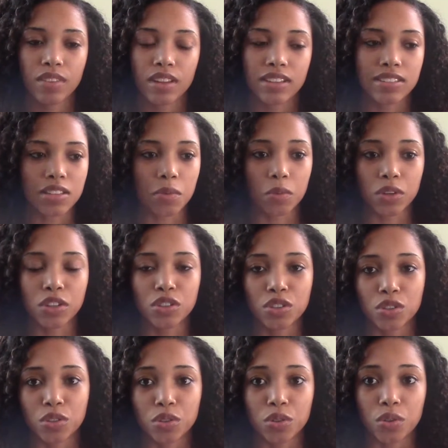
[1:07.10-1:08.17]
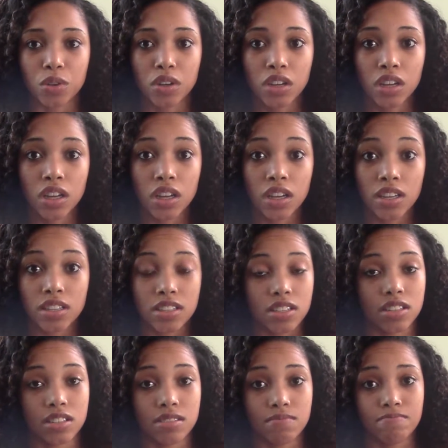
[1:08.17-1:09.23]
someone who
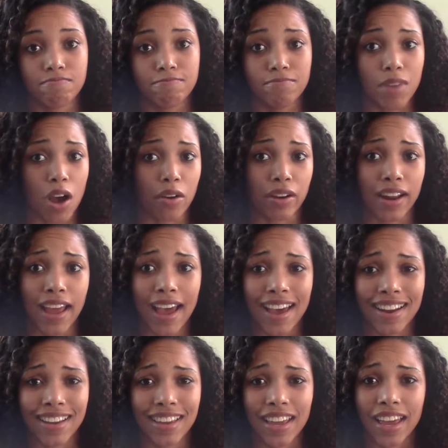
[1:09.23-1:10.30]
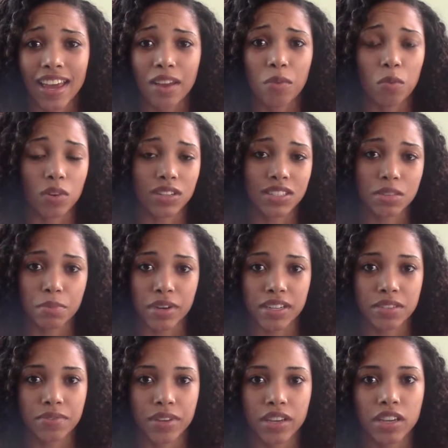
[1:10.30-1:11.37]
is already had a kid, wants to
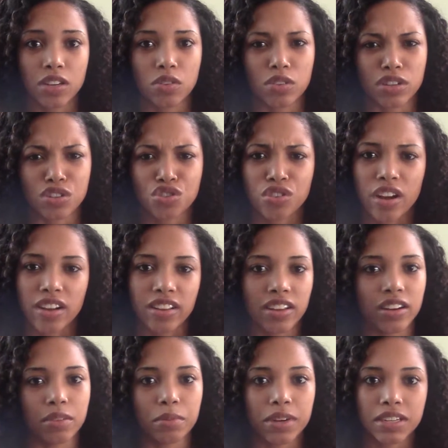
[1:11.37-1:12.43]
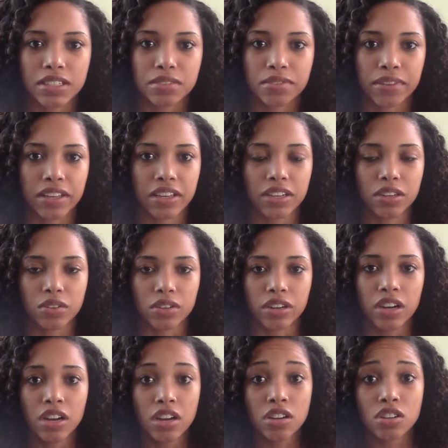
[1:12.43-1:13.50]
breastfeed, or is struggling to breastfeed, or
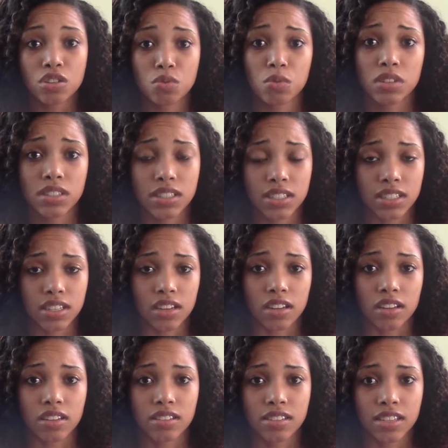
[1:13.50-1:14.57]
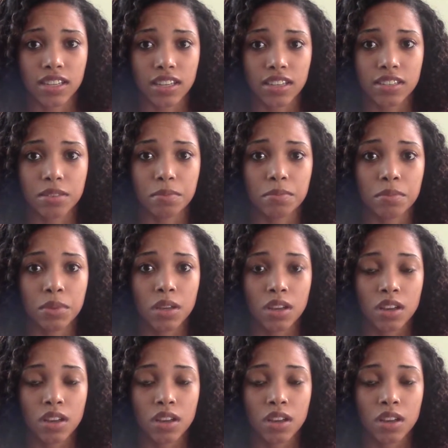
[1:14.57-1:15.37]
just wants to see some